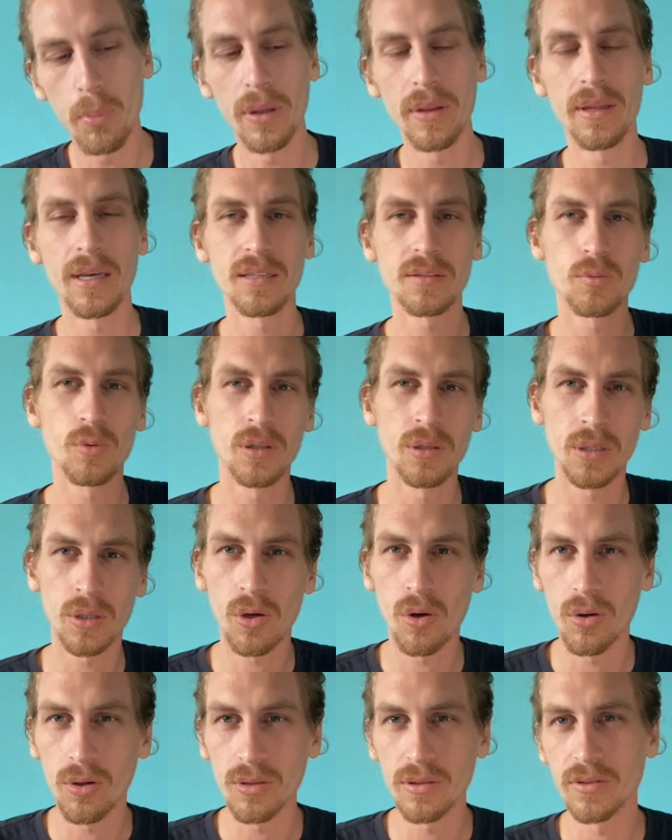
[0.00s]
and that's when the
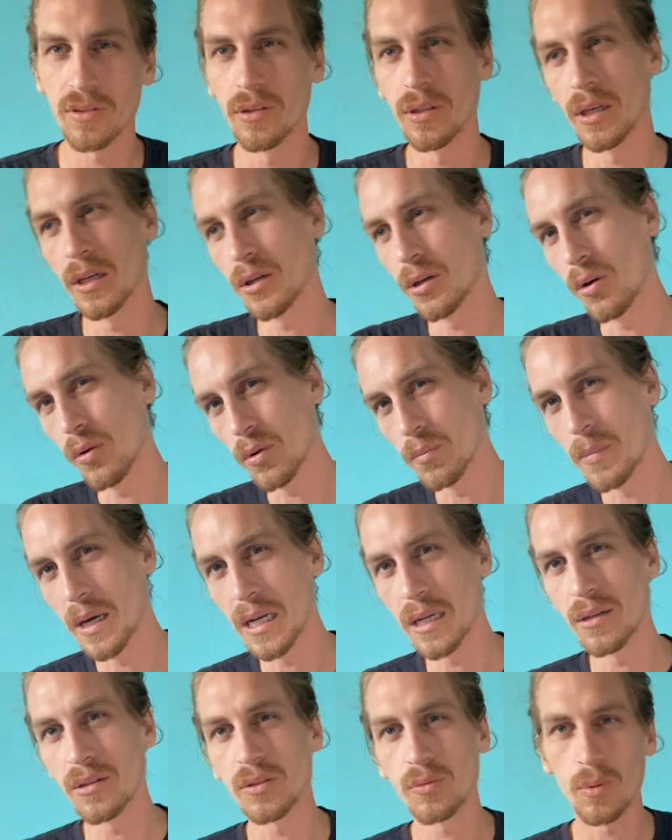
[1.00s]
calls on the gold
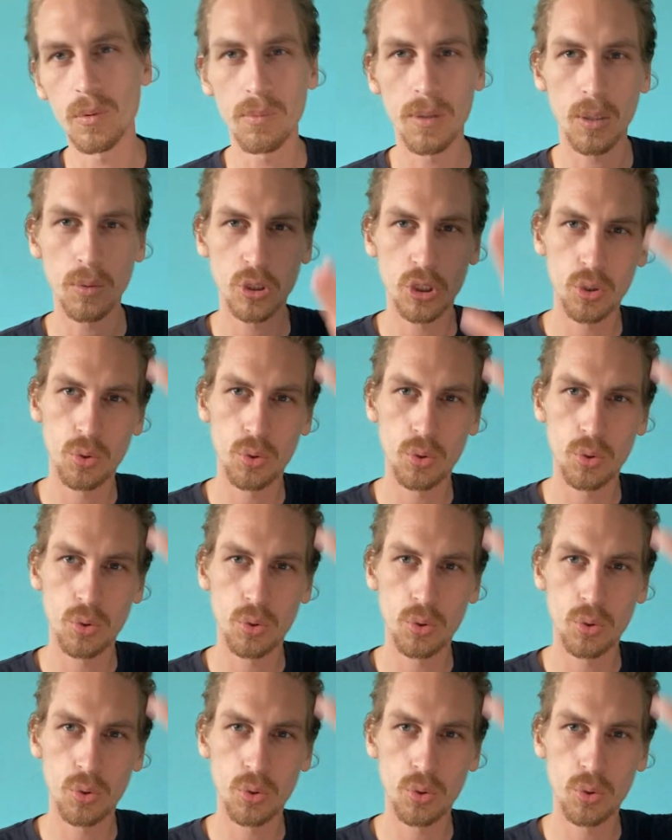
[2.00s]
miners will go,